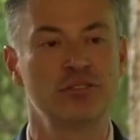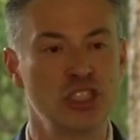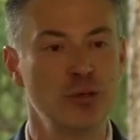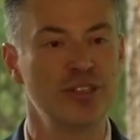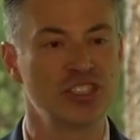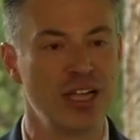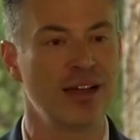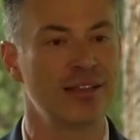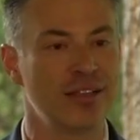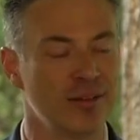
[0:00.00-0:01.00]
Jewish young
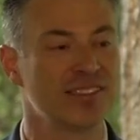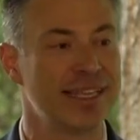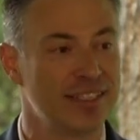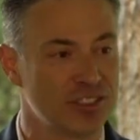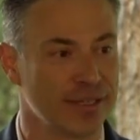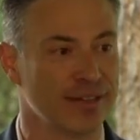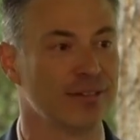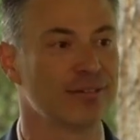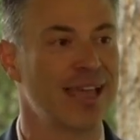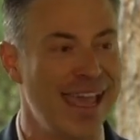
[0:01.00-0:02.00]
adults to Israel.
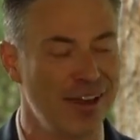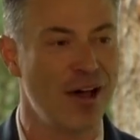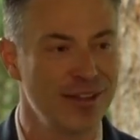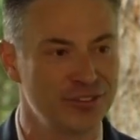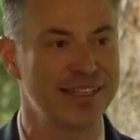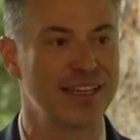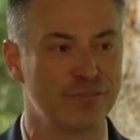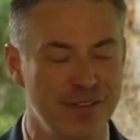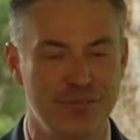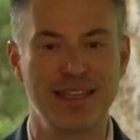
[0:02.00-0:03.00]

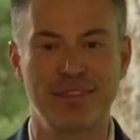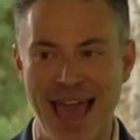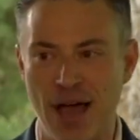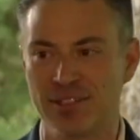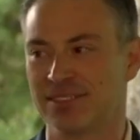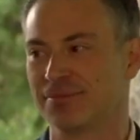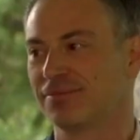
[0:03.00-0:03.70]
850,000.